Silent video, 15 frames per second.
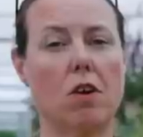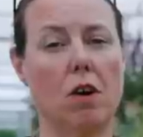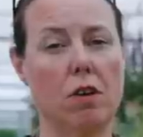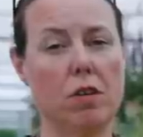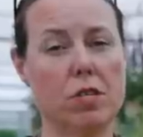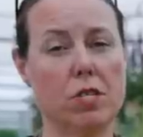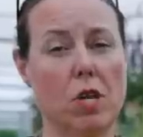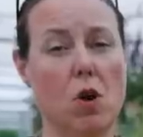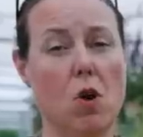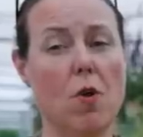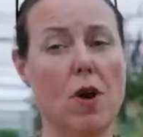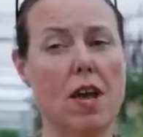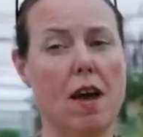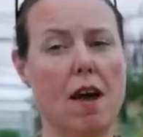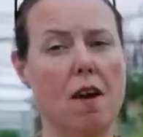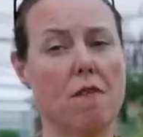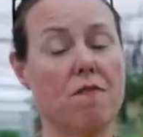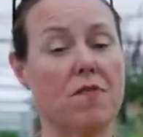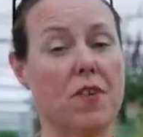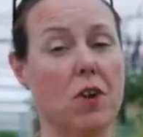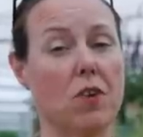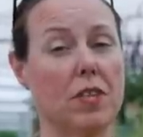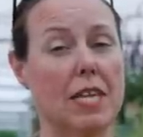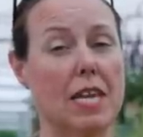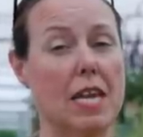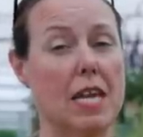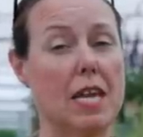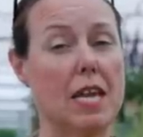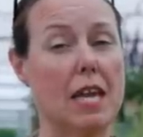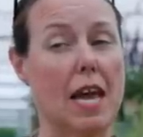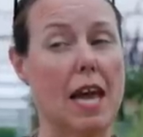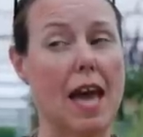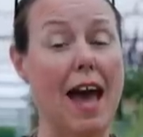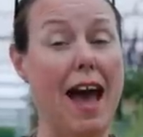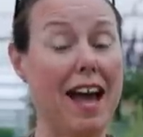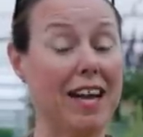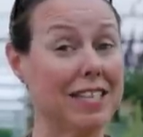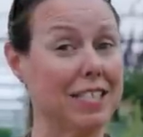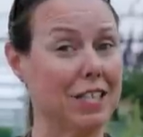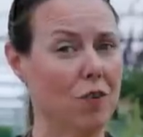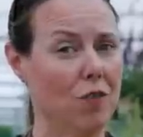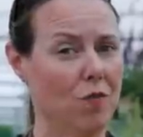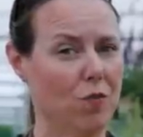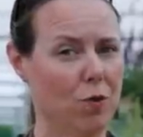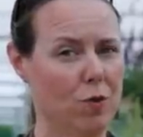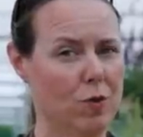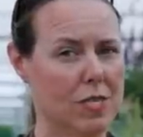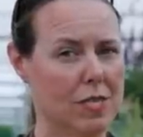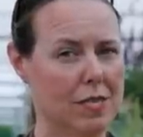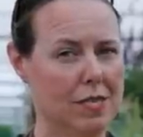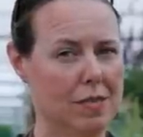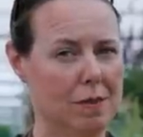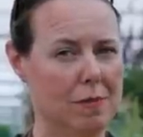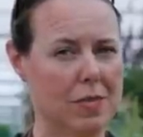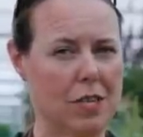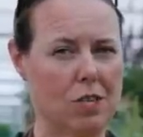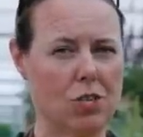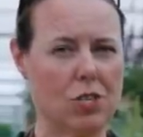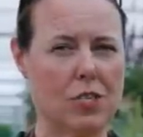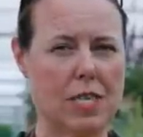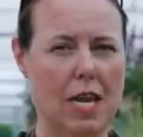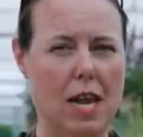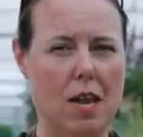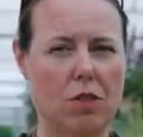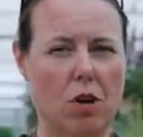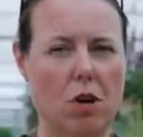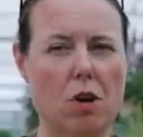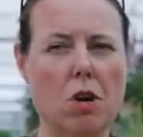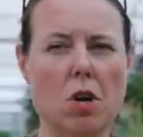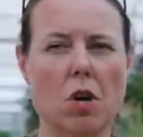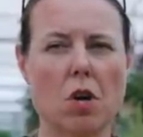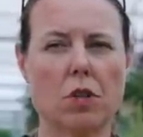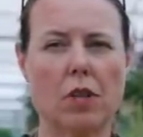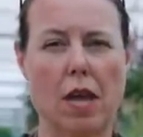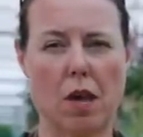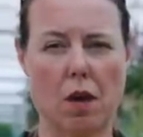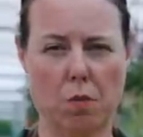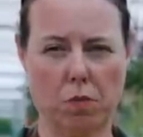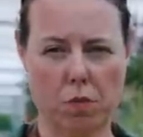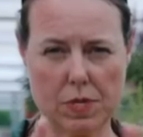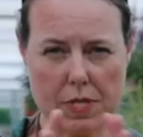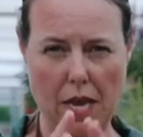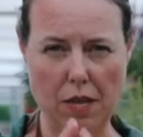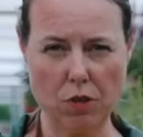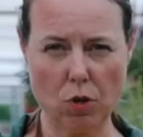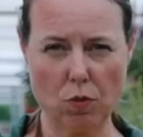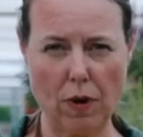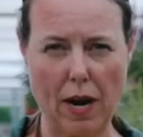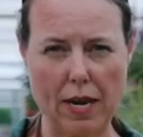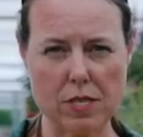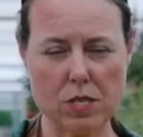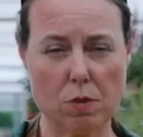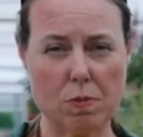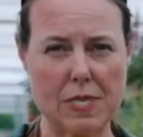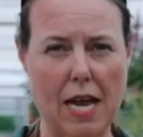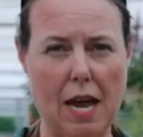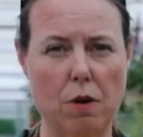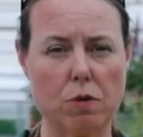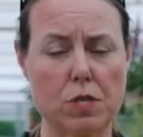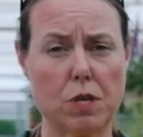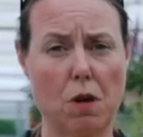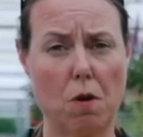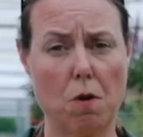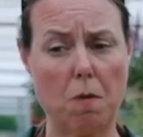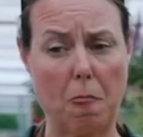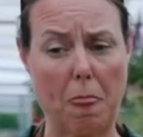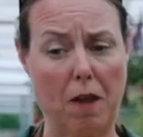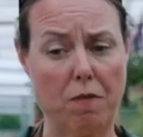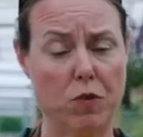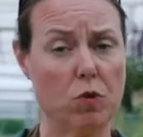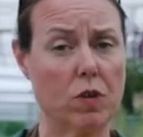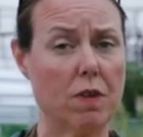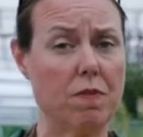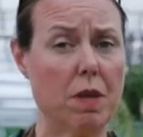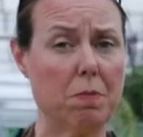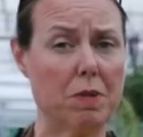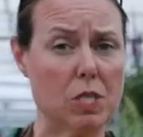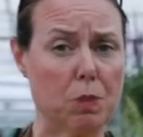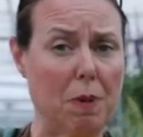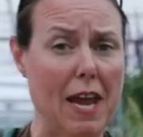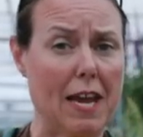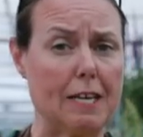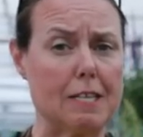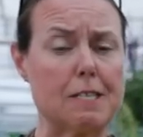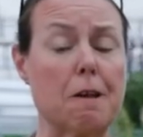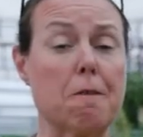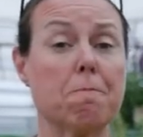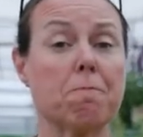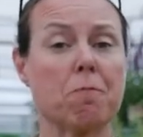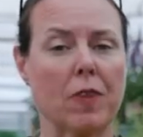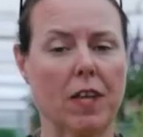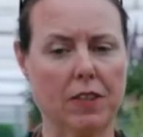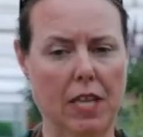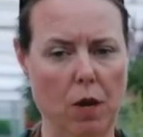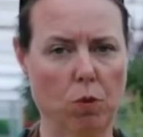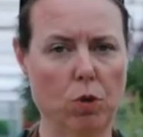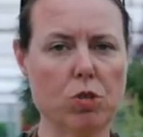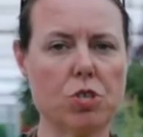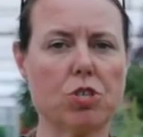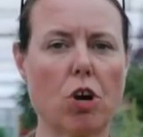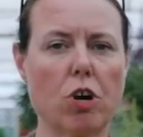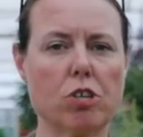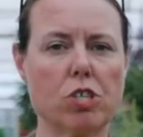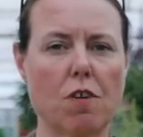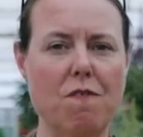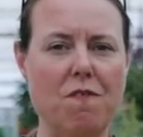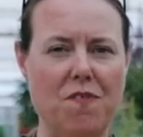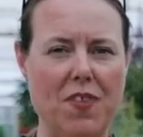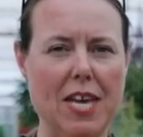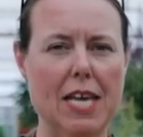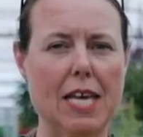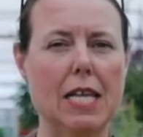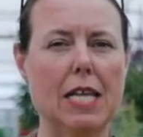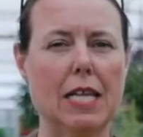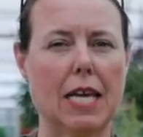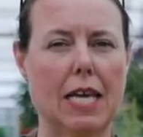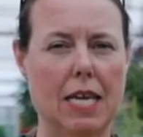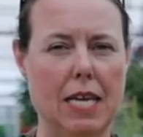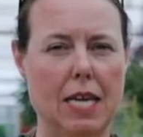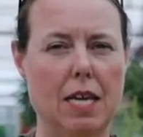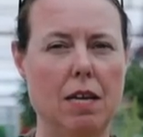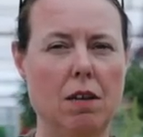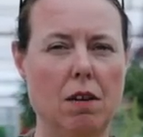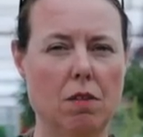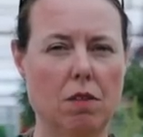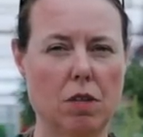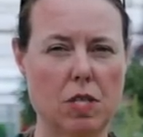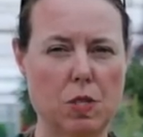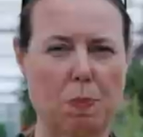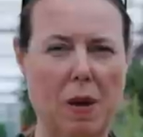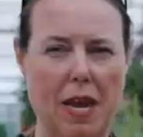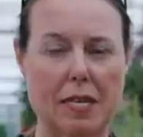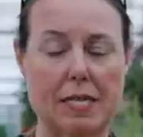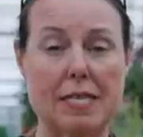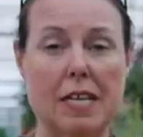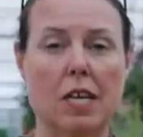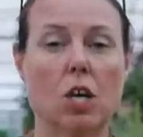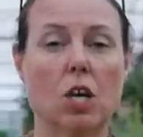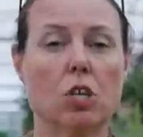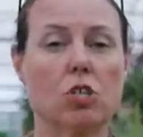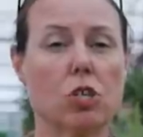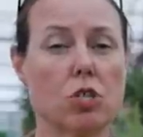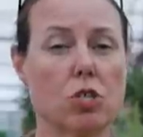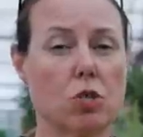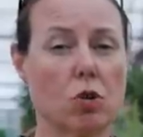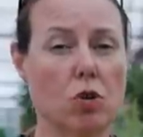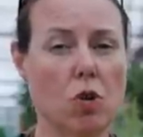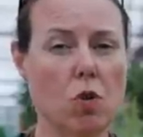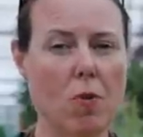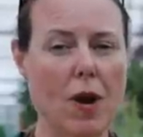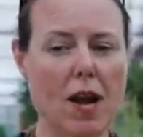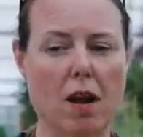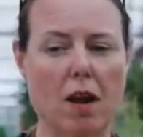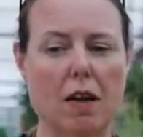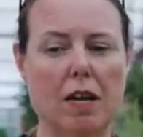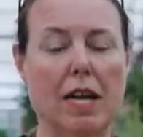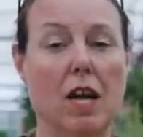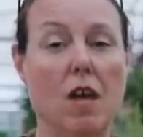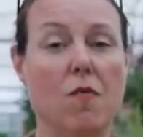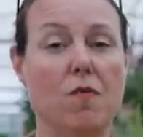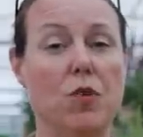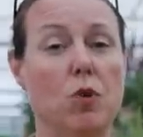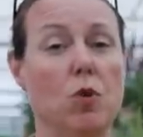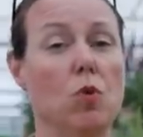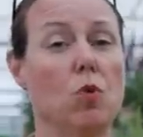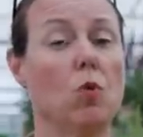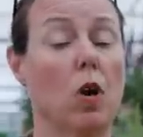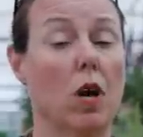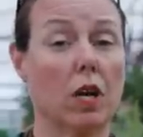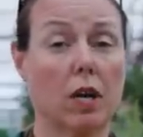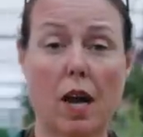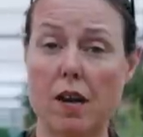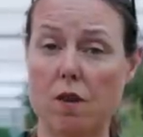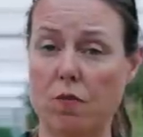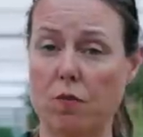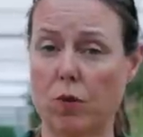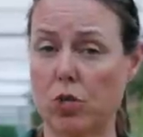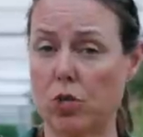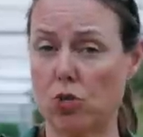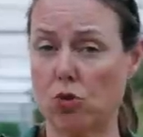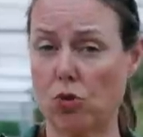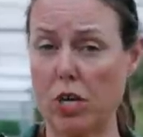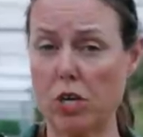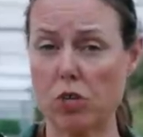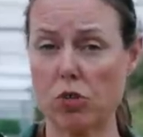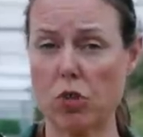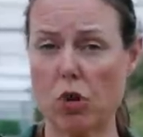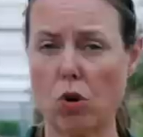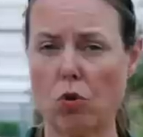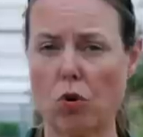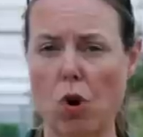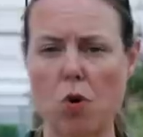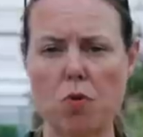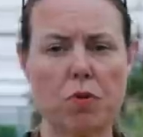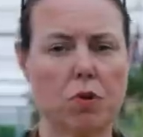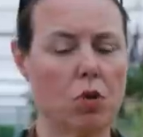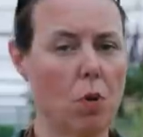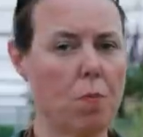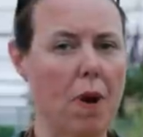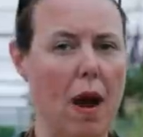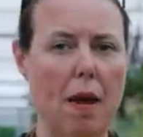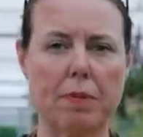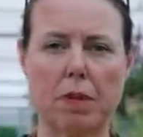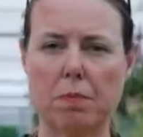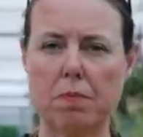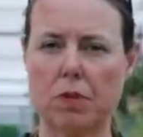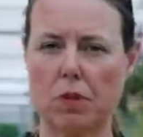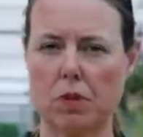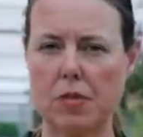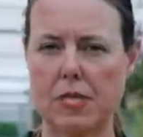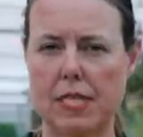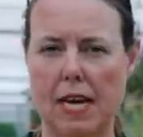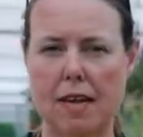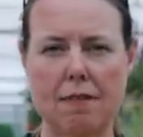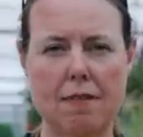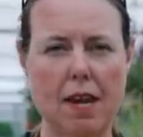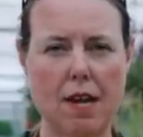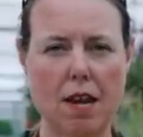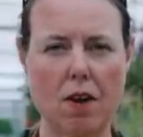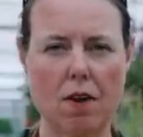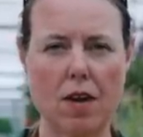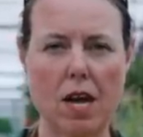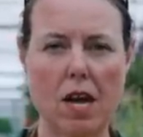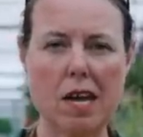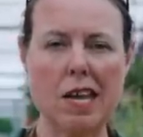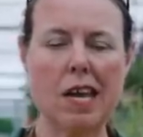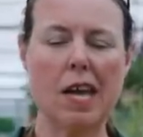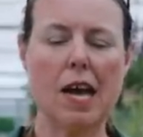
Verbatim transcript: also have fairly active root systems, I should say. They send their rhizomes out. So if you give them a space, they will start to fill in the space. Just so you're aware, if you kind of restrict their growth, no problem, they'll stay in that area.